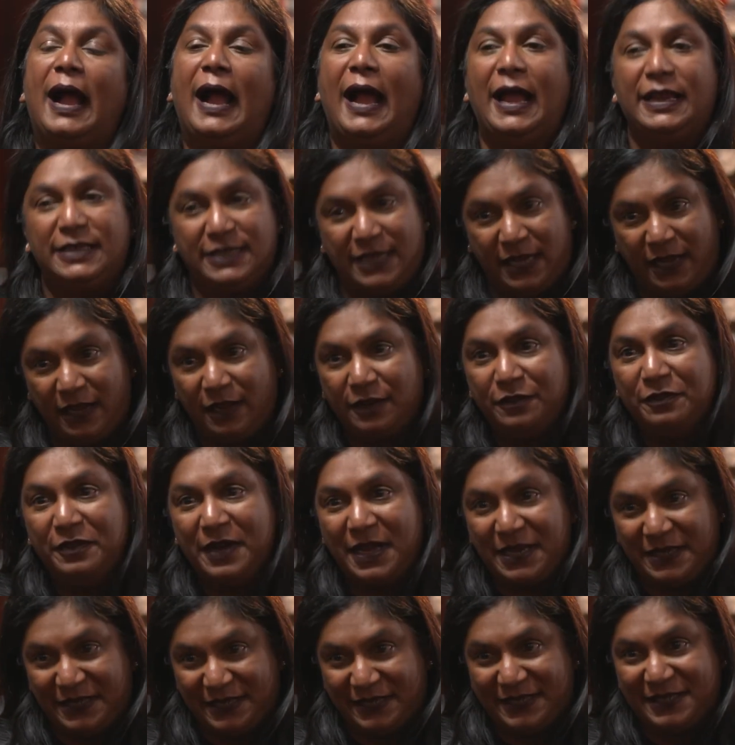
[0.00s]
I take
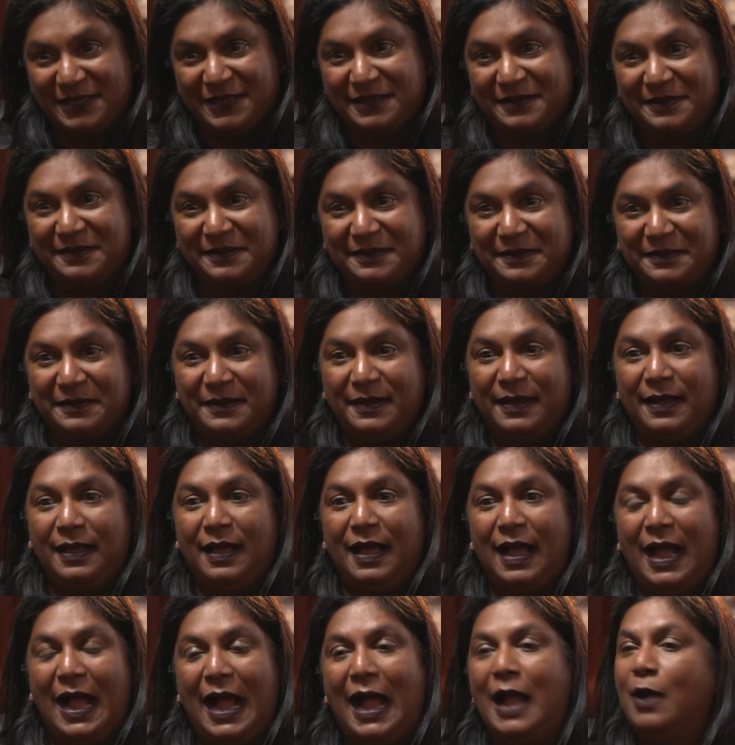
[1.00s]
advice.
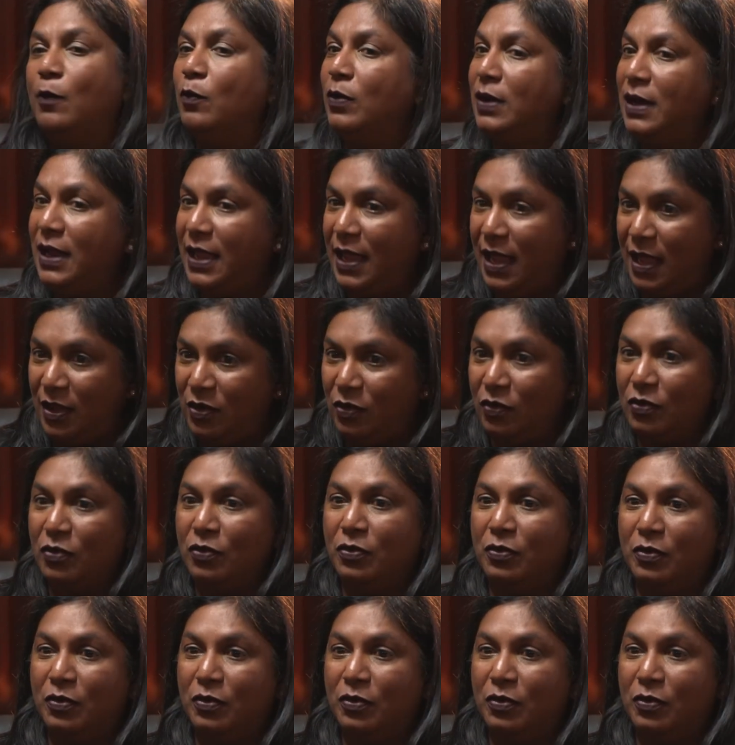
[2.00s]
I will hear you,